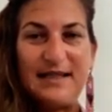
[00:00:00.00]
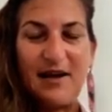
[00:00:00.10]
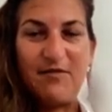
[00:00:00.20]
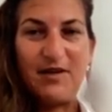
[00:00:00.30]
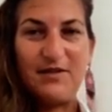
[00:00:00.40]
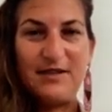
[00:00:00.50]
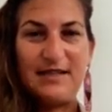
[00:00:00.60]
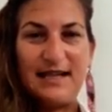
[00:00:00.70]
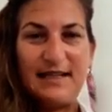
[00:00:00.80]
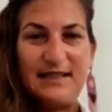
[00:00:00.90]
Like, what
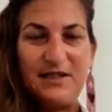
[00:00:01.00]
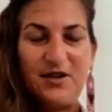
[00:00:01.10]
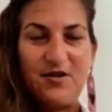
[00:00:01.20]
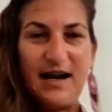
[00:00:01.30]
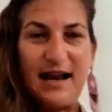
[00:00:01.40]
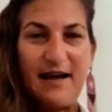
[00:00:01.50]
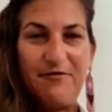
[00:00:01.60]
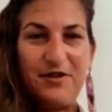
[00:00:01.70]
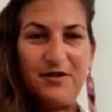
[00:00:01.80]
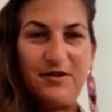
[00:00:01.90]
was that in your
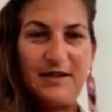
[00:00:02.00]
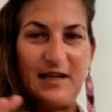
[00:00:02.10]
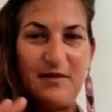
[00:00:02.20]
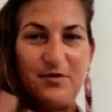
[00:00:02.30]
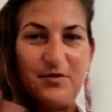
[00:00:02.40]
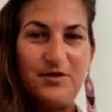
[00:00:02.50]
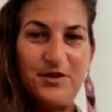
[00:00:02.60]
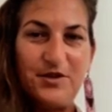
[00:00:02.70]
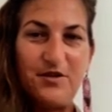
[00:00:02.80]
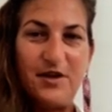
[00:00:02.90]
life, that
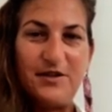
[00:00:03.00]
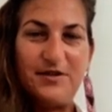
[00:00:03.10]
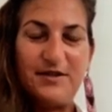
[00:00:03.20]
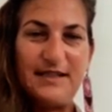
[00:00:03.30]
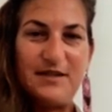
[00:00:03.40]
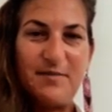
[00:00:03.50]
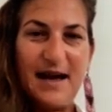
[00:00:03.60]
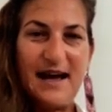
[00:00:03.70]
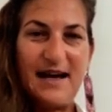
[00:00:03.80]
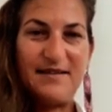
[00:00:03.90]
pushed you onto this
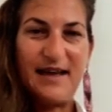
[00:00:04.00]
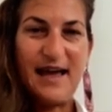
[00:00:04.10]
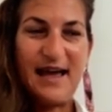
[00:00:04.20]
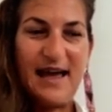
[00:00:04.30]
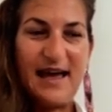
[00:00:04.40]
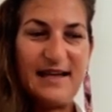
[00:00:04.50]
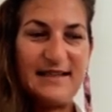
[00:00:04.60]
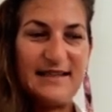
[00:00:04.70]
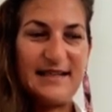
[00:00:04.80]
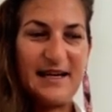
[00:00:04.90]
path?
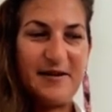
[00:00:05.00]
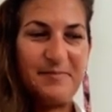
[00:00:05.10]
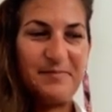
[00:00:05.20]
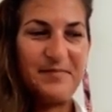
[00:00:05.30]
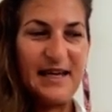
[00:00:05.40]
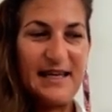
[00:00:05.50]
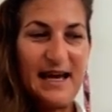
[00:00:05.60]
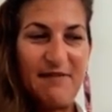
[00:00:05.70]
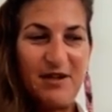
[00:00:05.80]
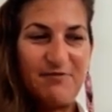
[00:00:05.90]
And
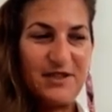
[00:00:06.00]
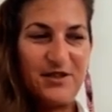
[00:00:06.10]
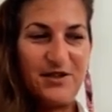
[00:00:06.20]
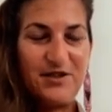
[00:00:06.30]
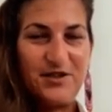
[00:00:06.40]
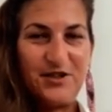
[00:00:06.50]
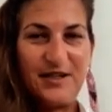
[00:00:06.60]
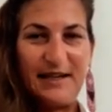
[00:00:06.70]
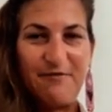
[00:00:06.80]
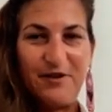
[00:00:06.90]
what was your
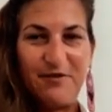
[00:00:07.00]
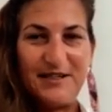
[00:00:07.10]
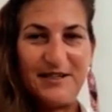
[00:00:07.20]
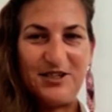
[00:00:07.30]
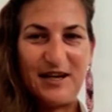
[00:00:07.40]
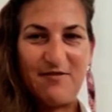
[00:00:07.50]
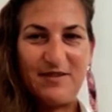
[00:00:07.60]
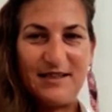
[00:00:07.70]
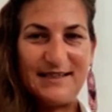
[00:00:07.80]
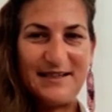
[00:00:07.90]
journey, if you want to share
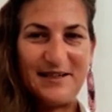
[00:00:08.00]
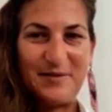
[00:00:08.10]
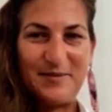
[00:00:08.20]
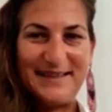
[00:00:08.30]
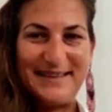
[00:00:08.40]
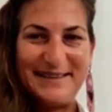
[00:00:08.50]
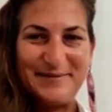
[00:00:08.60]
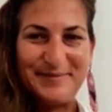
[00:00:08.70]
with us a little bit?